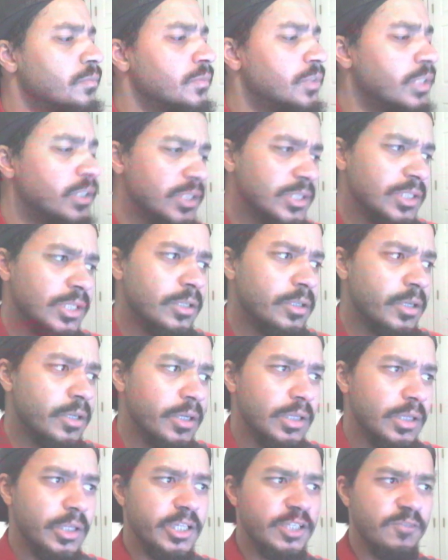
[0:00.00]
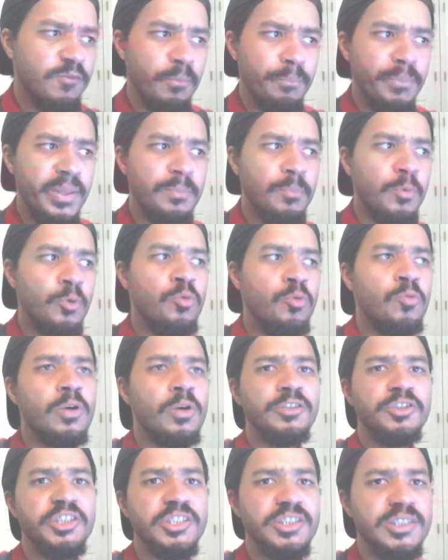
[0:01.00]
this is a good list for people who
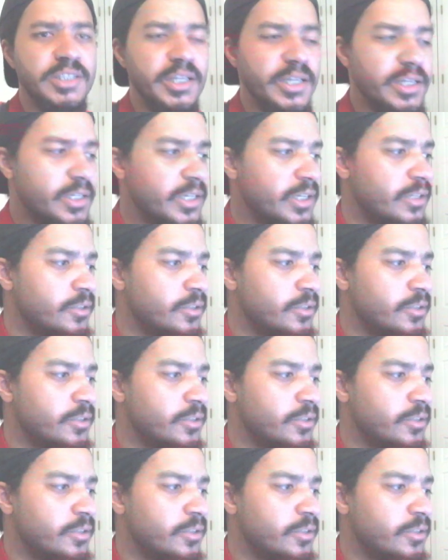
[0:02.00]
are just getting